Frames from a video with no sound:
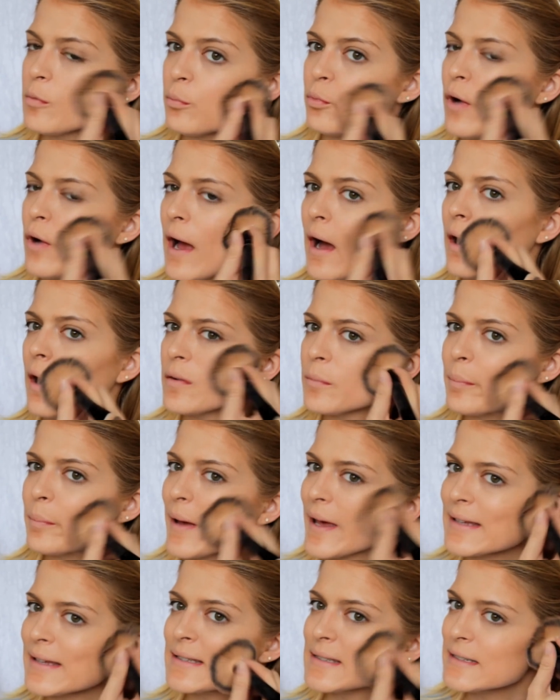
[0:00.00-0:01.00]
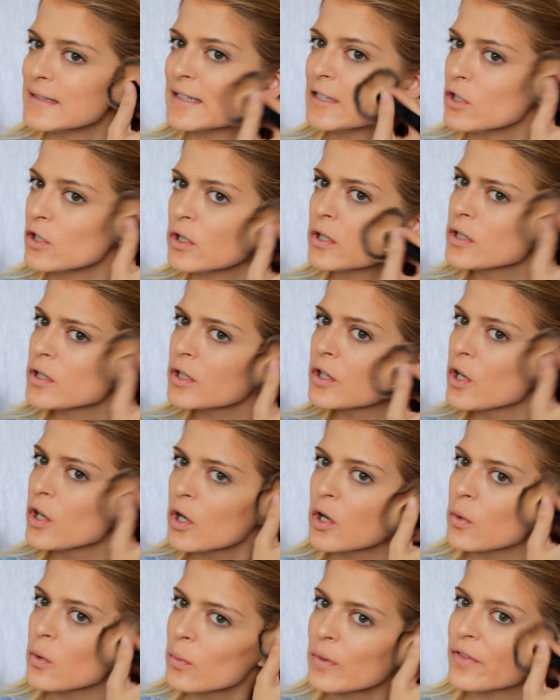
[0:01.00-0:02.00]
brown pasty look
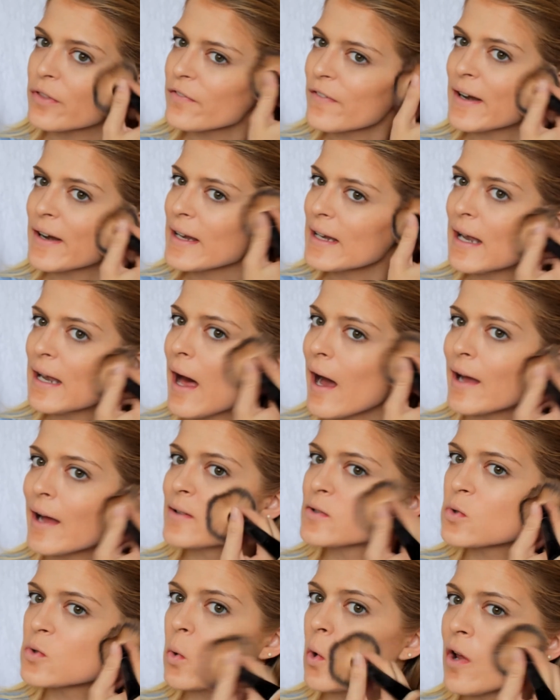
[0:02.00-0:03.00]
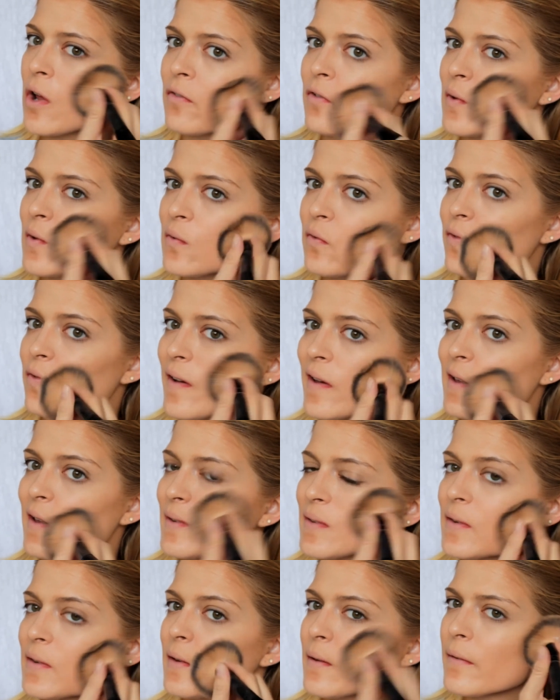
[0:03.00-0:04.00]
with funny lines all over your
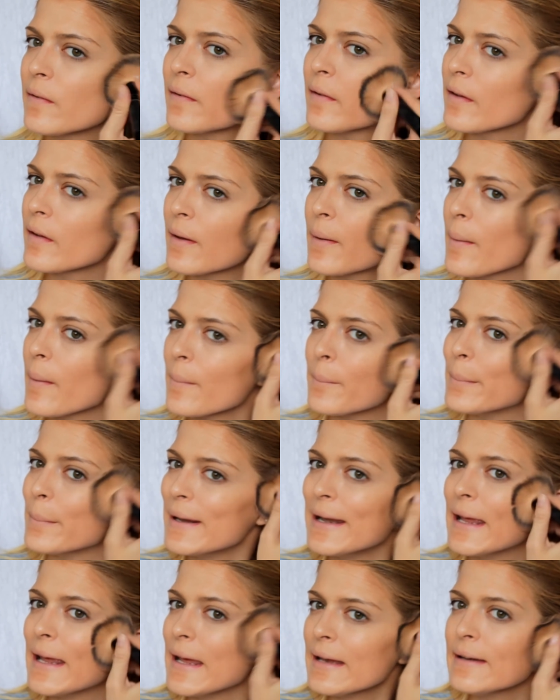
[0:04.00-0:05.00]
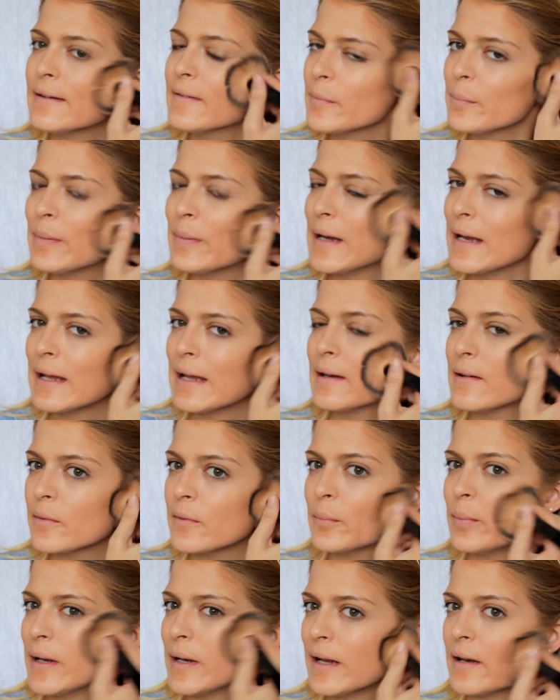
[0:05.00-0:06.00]
face. Blend, blend,
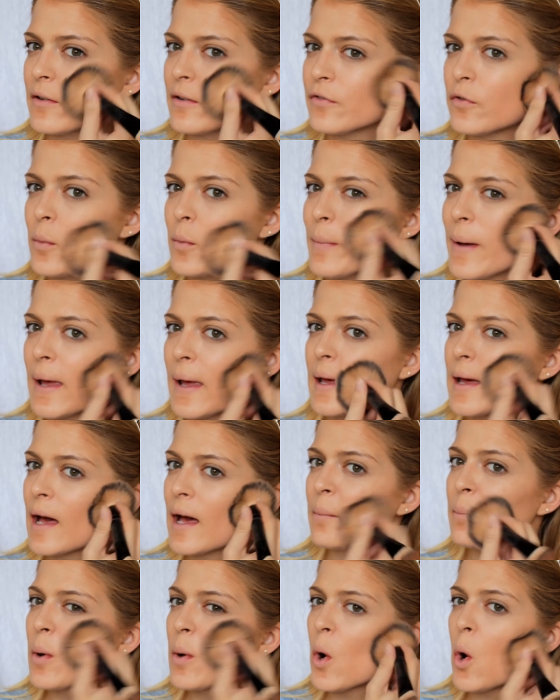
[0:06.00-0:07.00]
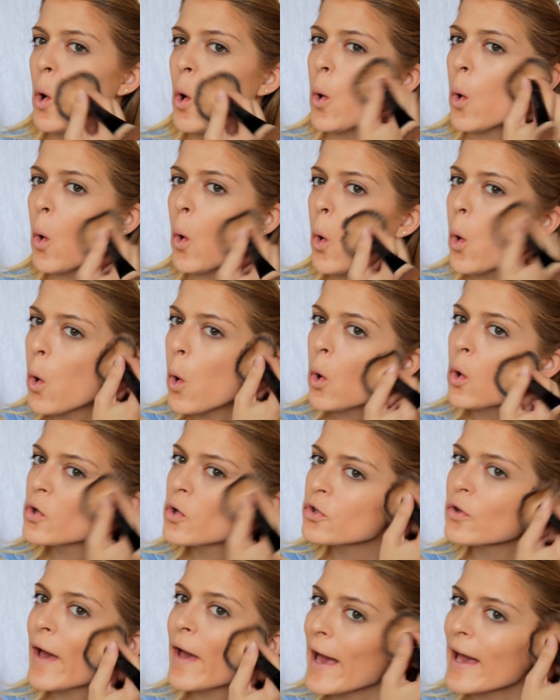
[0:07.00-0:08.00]
blend. For makeup, all
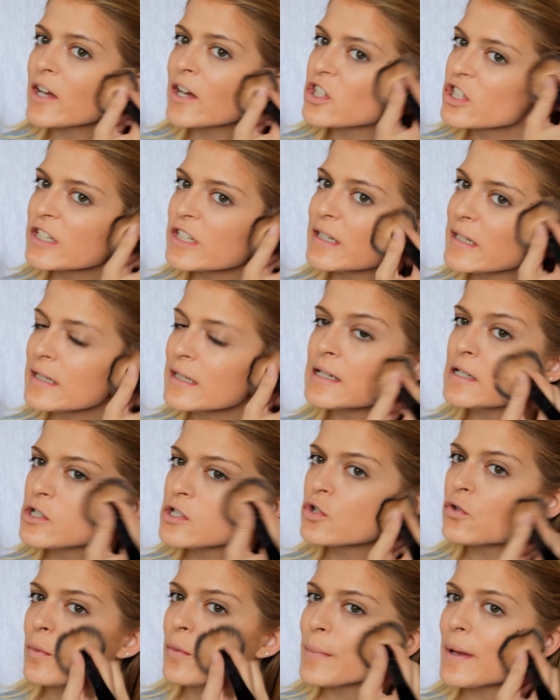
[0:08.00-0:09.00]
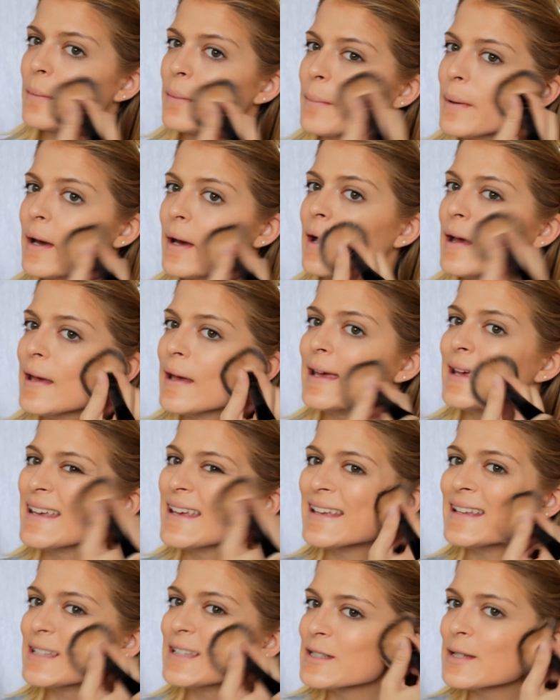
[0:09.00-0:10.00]
you actually need to remember
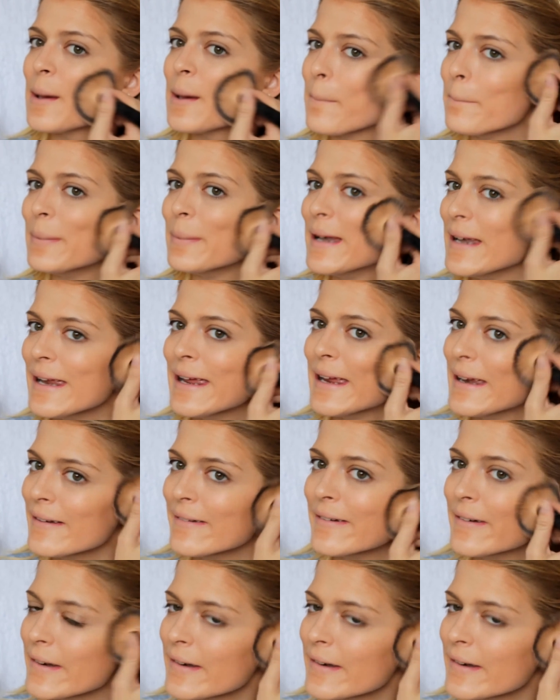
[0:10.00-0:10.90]
is blend.